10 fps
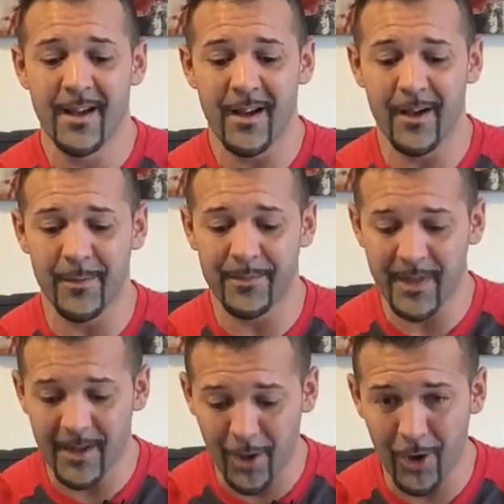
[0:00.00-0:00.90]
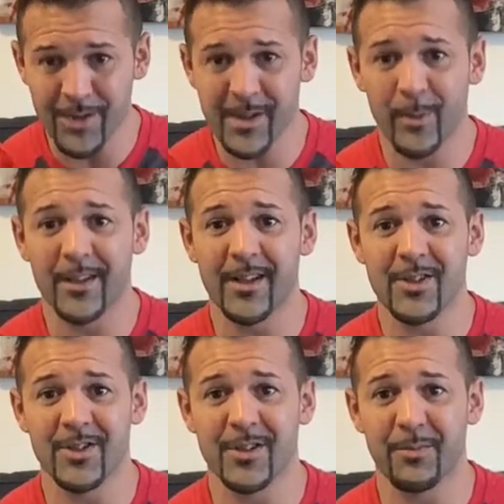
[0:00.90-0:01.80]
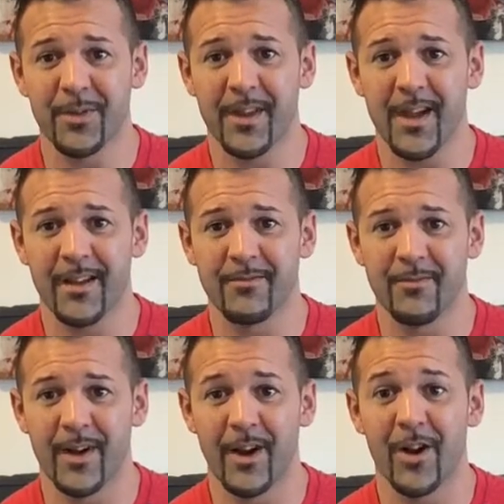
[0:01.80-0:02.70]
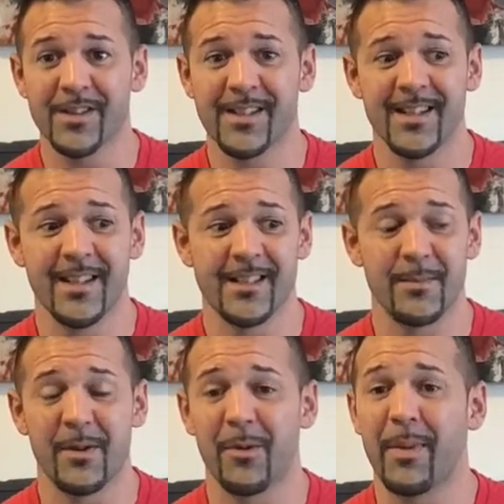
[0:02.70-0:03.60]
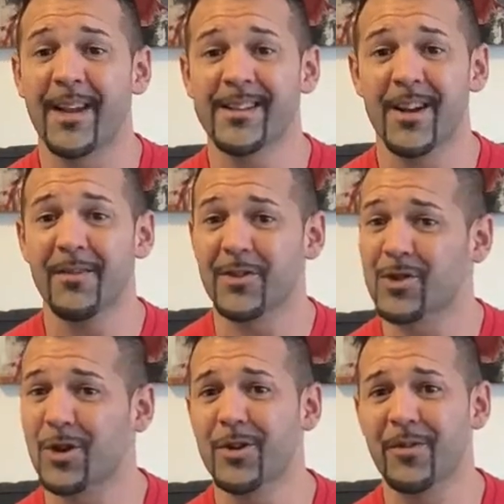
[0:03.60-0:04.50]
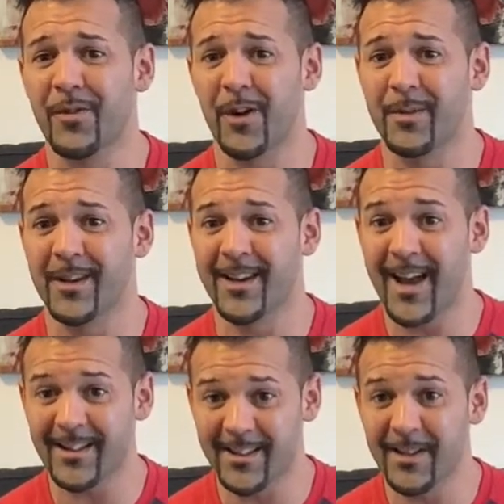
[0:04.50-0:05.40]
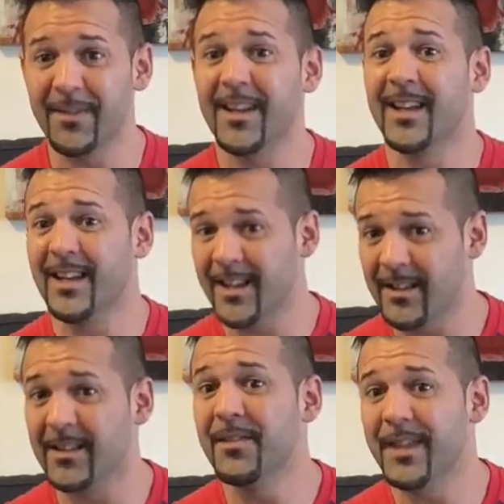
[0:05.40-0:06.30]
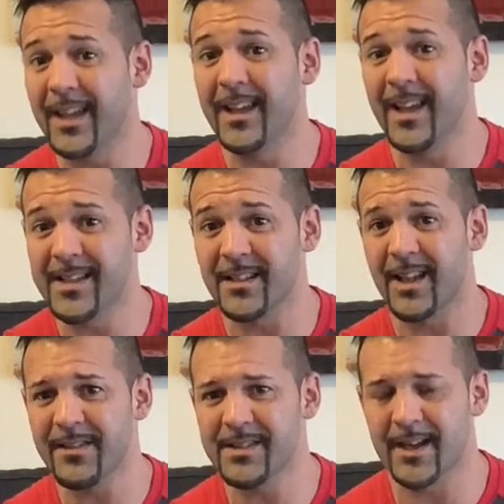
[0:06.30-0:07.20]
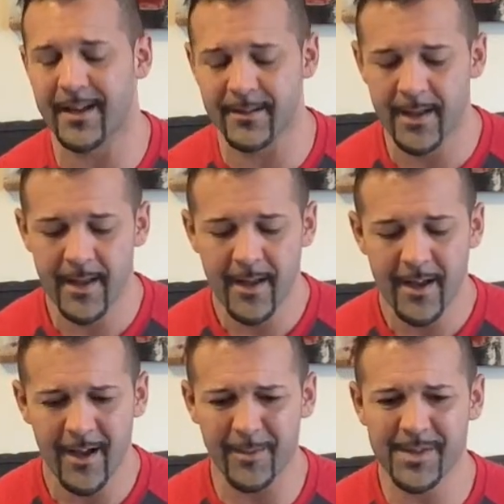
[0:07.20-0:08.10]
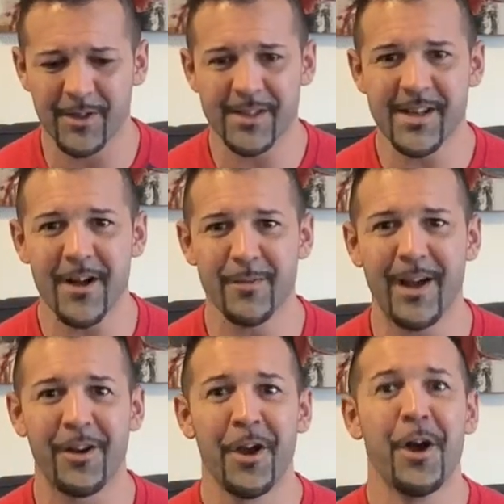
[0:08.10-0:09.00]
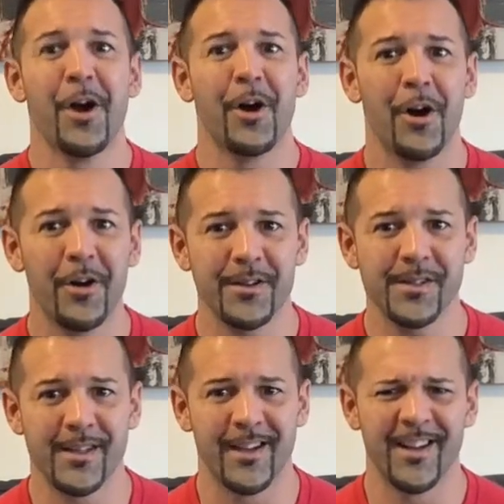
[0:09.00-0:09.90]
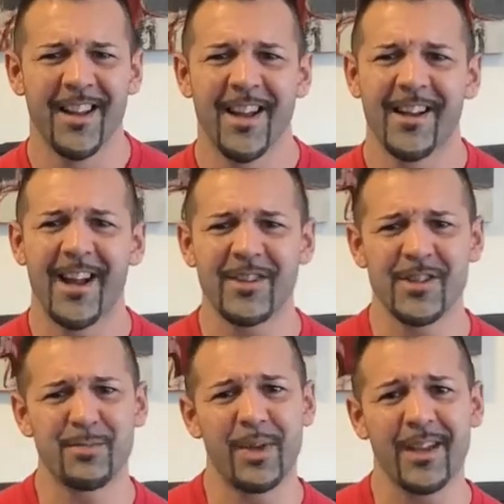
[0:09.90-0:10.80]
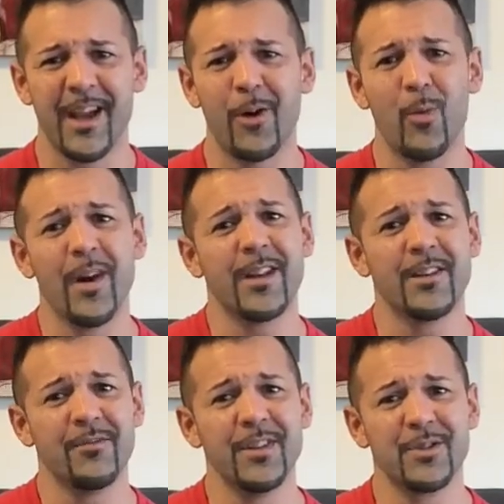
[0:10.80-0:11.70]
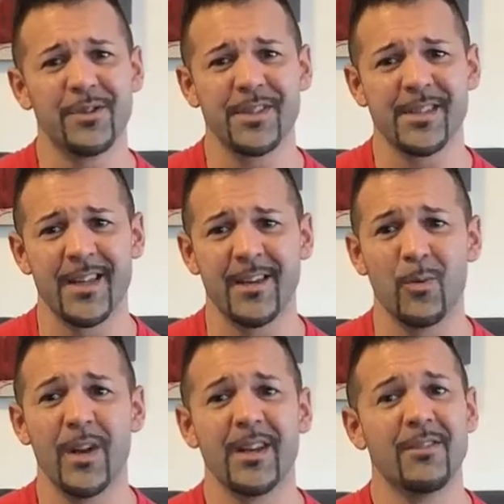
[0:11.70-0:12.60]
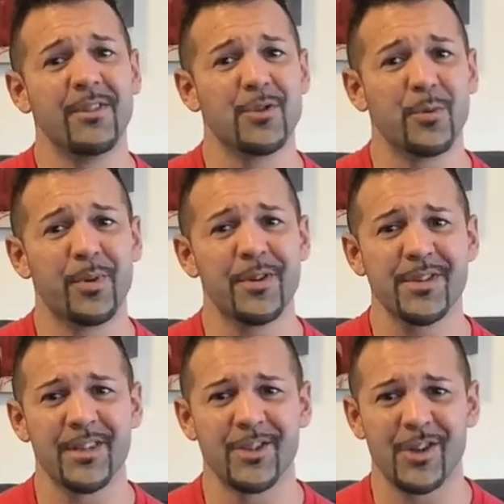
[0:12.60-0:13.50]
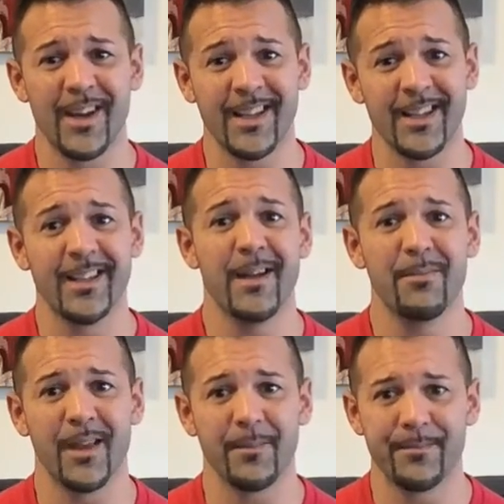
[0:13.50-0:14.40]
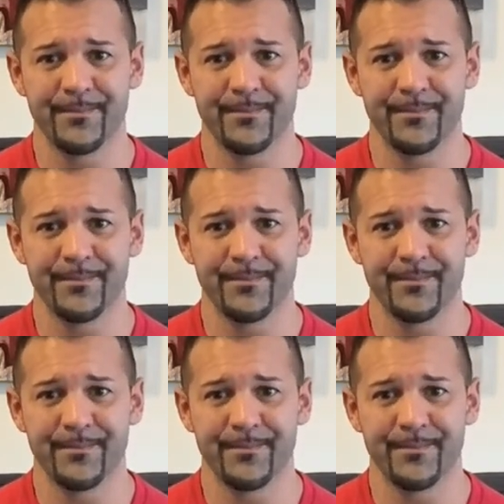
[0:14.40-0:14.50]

hurts our relationship with God, right? All sin needs to be repented of and turned from, and not living in it as a lifestyle. So let's talk about all sin, not just pick out one individual sin and one individual person and try to condemn them.